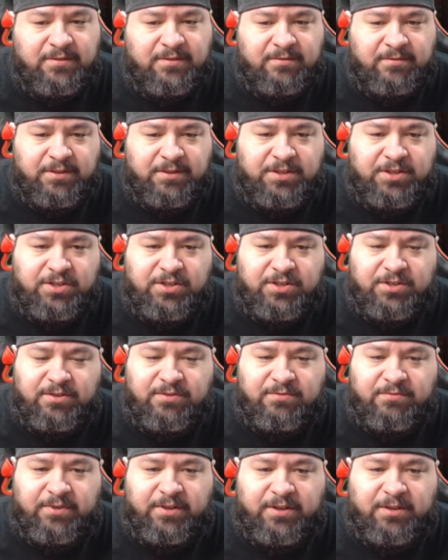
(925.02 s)
Which
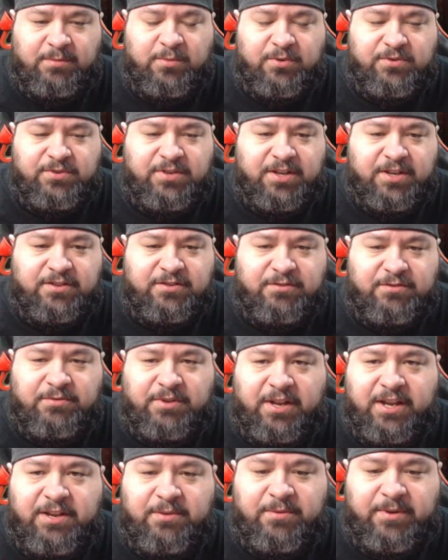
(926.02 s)
he almost got screwed
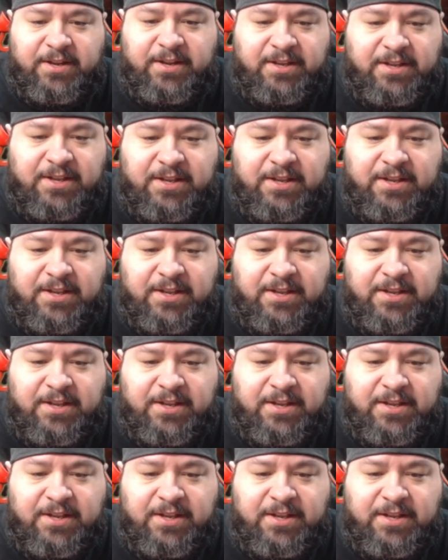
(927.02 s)
anyway.